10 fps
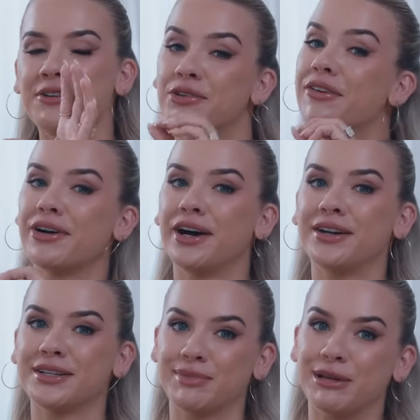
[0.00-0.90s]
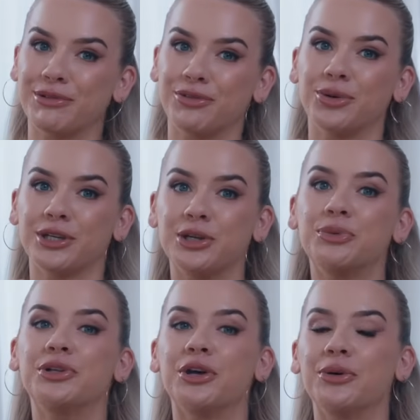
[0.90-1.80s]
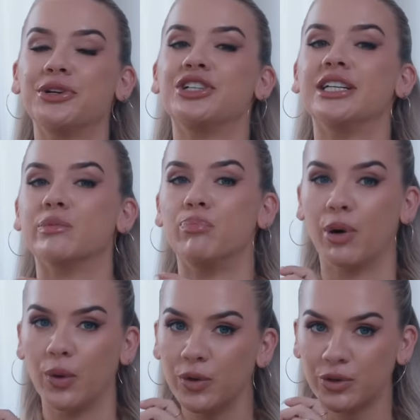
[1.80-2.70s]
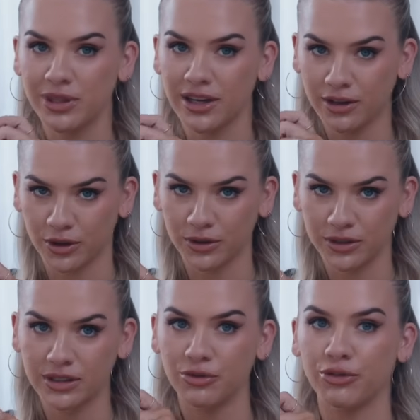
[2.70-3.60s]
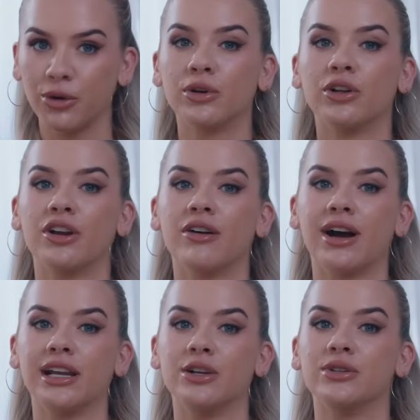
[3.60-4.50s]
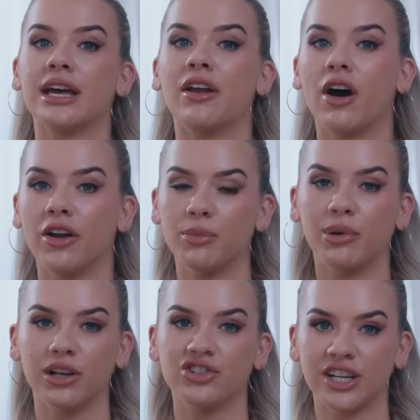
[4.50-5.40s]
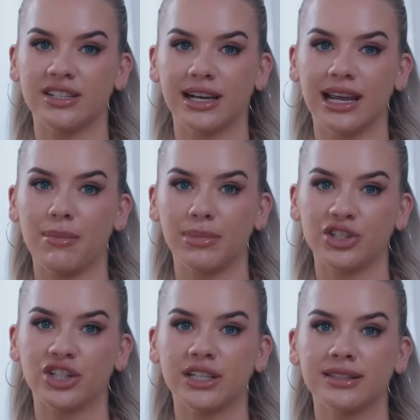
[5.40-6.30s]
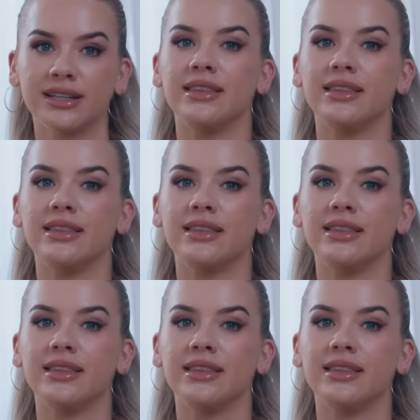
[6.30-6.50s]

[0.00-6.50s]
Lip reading: If you've ever heard her speak before, you will know she is bold with her goals, vocal on her values, and unapologetically ambitious.